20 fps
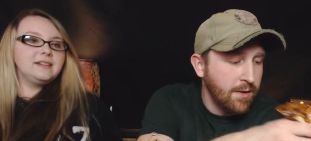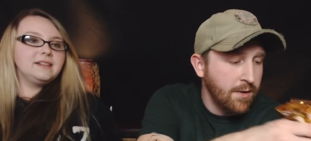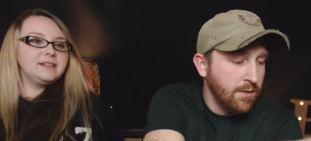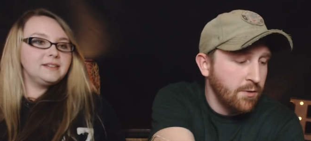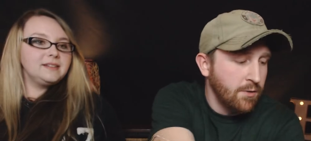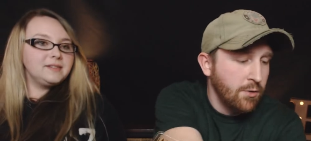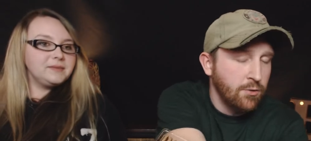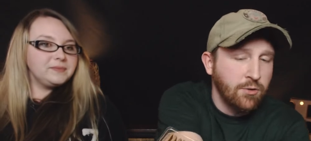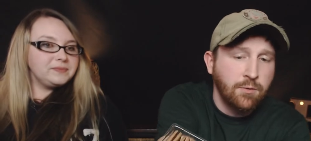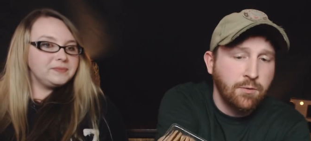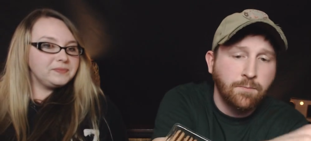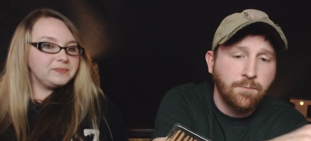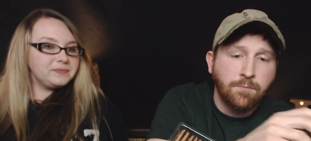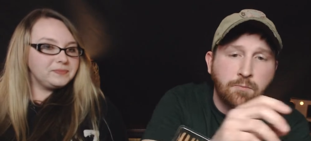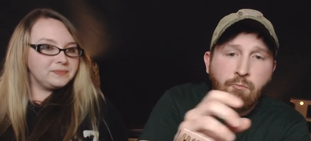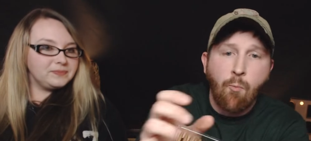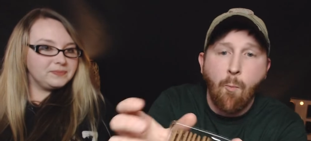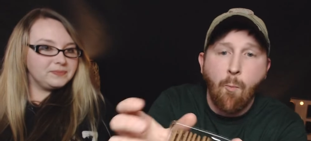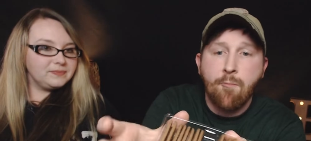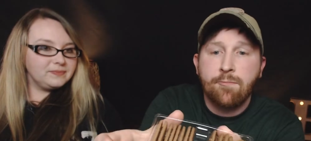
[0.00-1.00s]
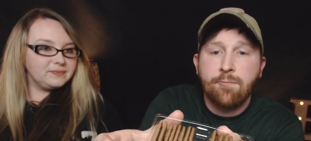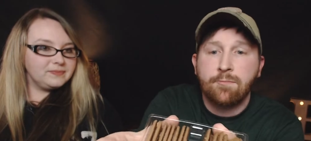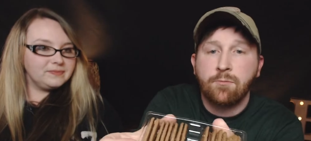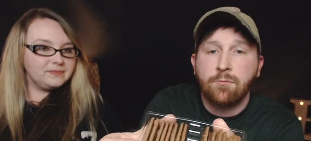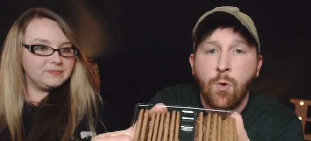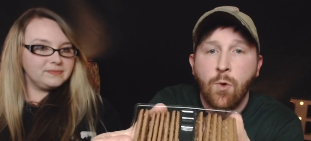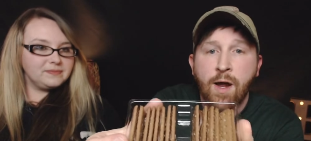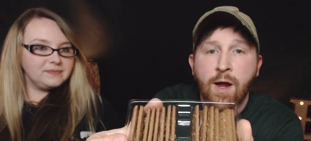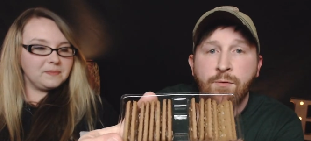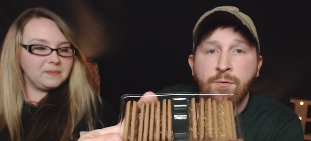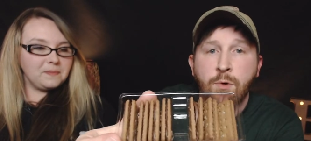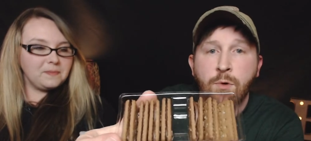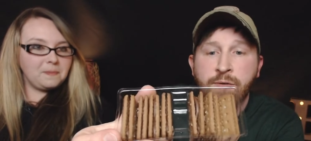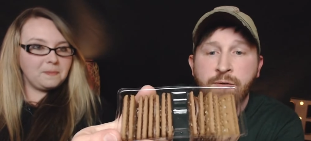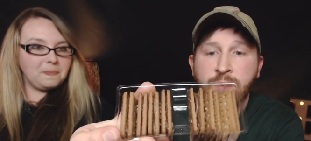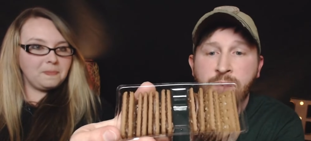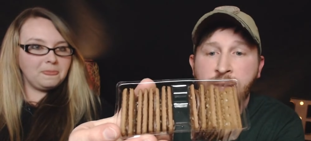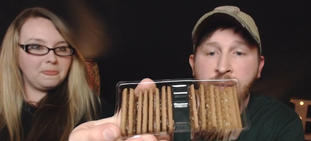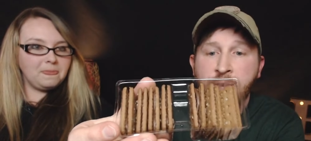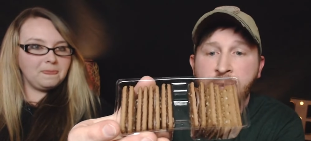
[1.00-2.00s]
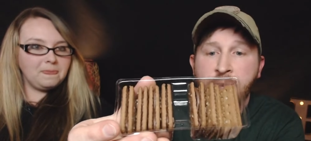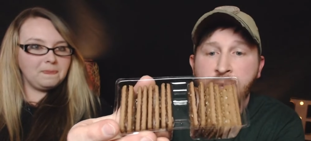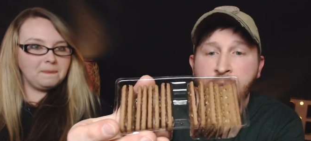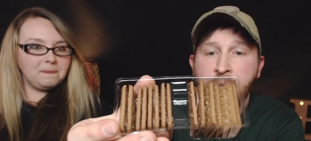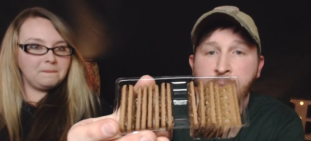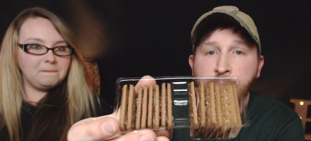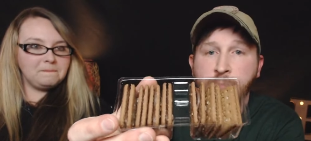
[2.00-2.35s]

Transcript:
Speaker 1: of those. Wife won't even get any.